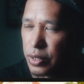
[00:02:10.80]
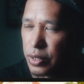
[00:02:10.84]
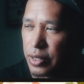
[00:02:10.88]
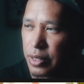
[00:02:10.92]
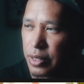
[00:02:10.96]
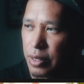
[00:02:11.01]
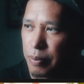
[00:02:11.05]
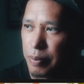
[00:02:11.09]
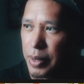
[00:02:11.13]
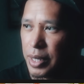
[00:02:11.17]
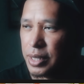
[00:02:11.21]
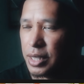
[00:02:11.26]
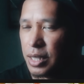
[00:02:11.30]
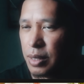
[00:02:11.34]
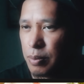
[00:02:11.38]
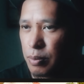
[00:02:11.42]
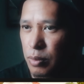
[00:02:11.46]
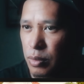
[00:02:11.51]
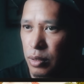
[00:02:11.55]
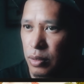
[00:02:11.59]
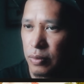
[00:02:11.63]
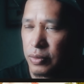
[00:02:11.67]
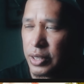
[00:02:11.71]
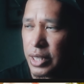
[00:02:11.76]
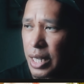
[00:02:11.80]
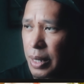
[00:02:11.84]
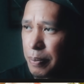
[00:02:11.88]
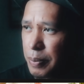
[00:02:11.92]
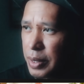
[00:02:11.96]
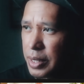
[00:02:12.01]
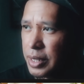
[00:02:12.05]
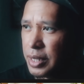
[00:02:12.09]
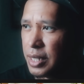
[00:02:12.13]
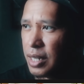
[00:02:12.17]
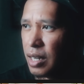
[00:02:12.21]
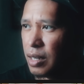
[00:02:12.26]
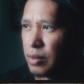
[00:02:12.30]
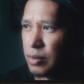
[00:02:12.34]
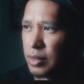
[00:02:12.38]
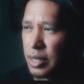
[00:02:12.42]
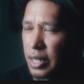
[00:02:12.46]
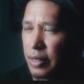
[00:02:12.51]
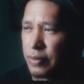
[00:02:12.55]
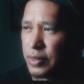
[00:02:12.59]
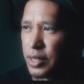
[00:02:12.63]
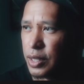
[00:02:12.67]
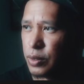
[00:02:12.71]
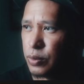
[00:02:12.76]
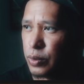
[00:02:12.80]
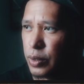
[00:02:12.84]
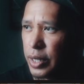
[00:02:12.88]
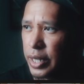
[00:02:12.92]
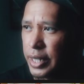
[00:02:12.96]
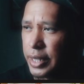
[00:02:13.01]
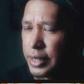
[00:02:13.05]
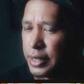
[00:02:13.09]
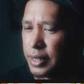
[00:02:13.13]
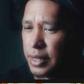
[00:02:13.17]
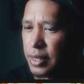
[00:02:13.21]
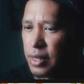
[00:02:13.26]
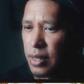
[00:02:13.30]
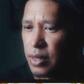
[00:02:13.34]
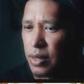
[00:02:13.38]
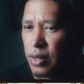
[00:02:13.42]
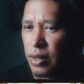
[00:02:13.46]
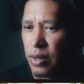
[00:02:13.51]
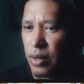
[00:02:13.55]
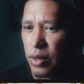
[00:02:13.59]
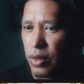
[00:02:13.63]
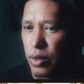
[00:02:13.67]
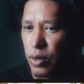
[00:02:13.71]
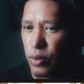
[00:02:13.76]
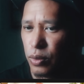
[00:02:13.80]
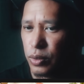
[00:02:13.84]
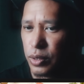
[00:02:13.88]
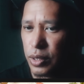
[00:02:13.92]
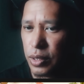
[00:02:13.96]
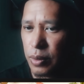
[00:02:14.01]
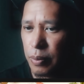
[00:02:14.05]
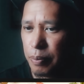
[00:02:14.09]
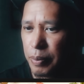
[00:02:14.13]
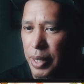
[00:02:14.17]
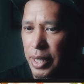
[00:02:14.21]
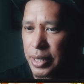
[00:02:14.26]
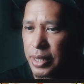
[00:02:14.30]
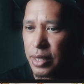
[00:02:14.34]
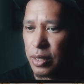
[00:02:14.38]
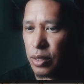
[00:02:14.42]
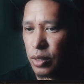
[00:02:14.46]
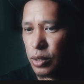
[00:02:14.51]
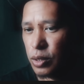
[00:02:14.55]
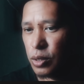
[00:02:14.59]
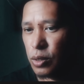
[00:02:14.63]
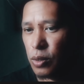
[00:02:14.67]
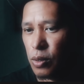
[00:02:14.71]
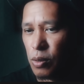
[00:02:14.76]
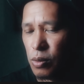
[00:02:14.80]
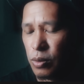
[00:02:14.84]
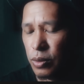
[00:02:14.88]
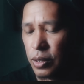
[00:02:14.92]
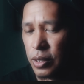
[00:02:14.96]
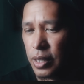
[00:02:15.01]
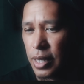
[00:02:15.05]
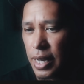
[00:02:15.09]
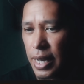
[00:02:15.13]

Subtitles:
her the basic moves, up and down, left and right, those basic controls,